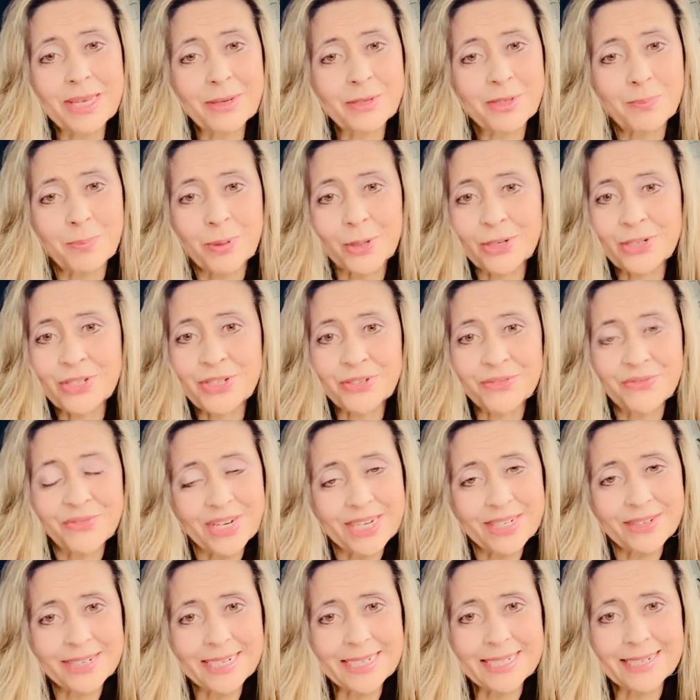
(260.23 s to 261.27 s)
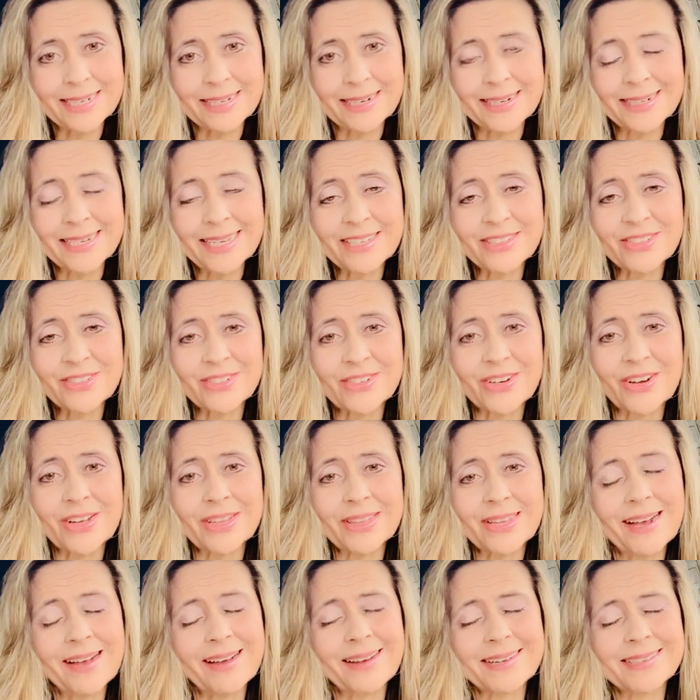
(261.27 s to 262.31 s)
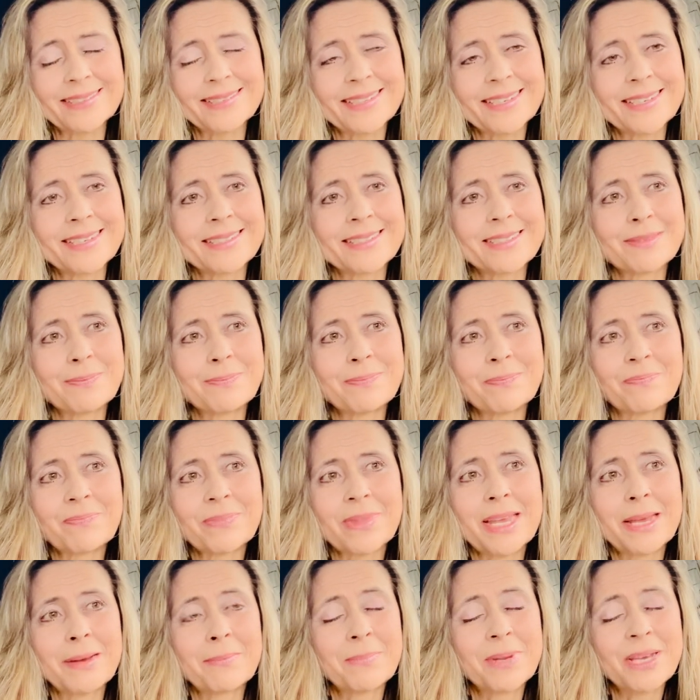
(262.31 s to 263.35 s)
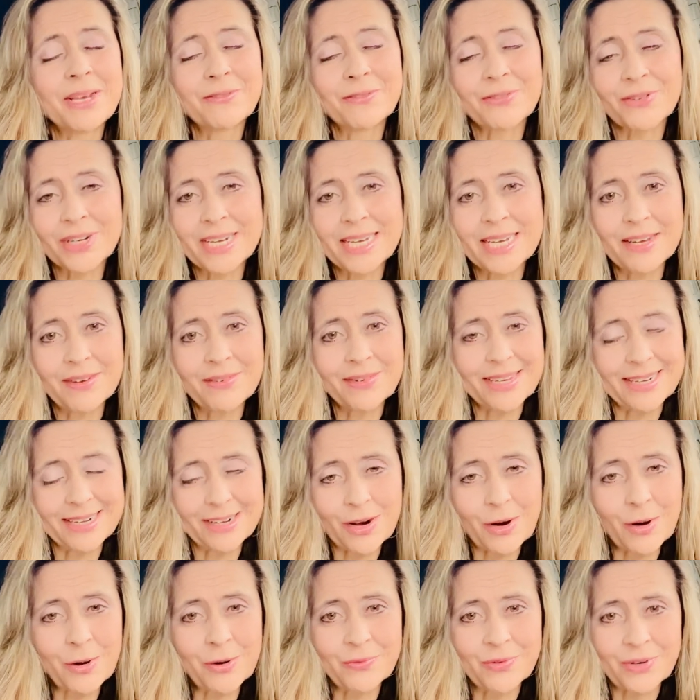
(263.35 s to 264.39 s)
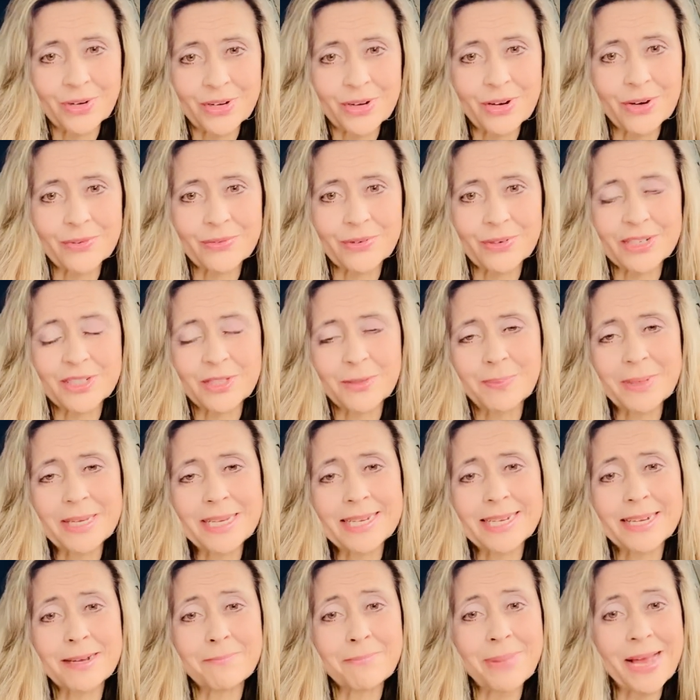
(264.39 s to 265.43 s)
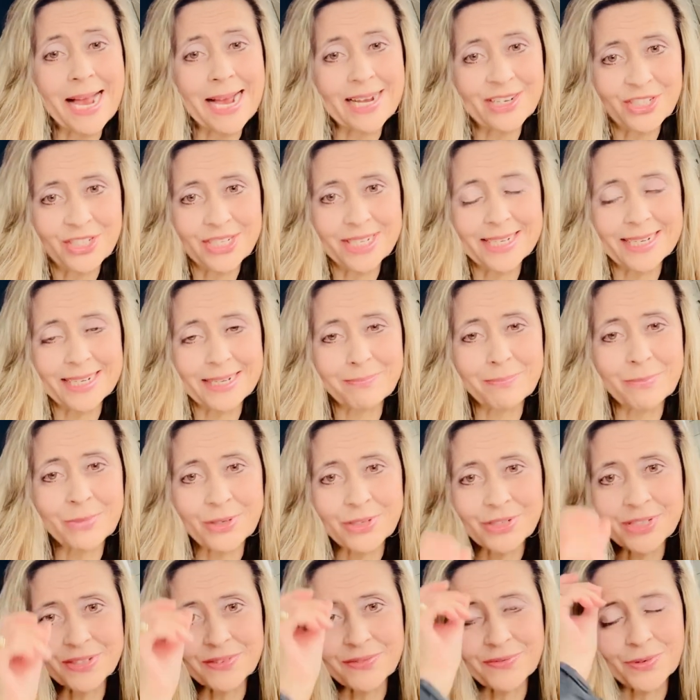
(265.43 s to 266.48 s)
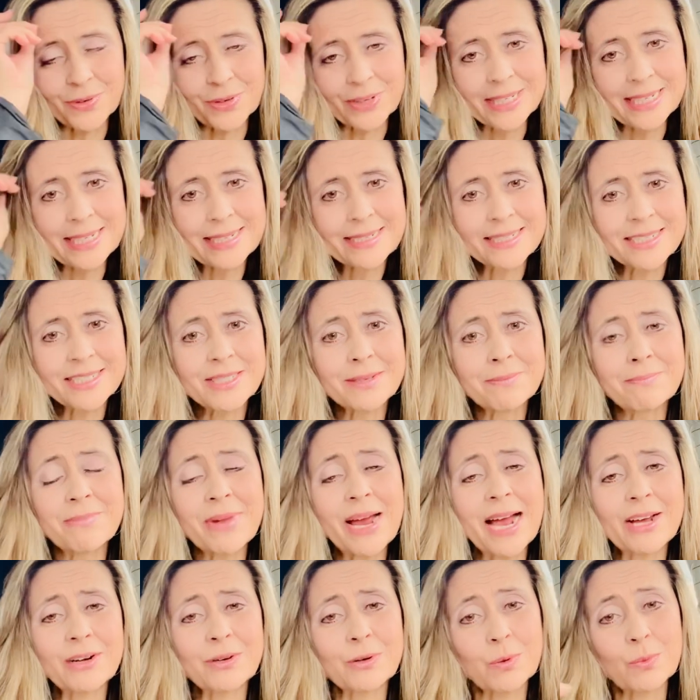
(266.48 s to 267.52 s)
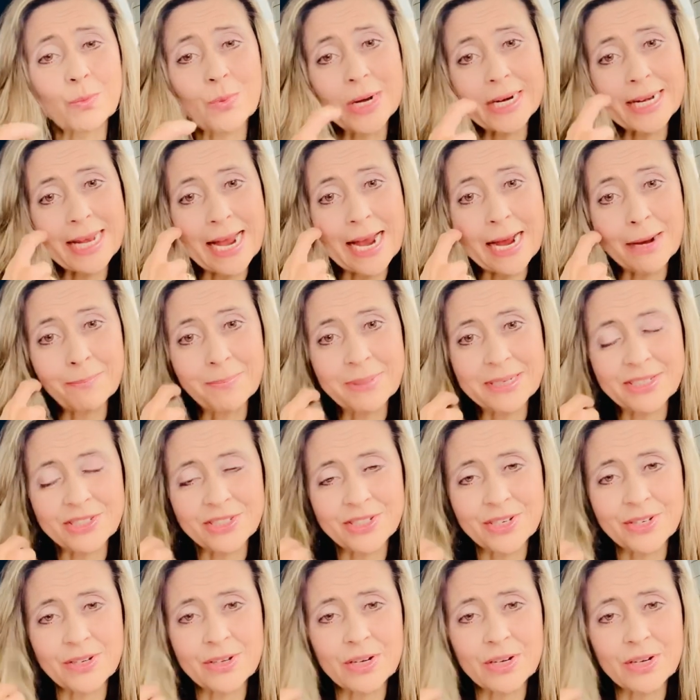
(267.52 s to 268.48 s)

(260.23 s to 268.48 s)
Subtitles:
persevering against all odds. It's being forgiving over and over. It's being compassionate, merciful. Doesn't matter what happens,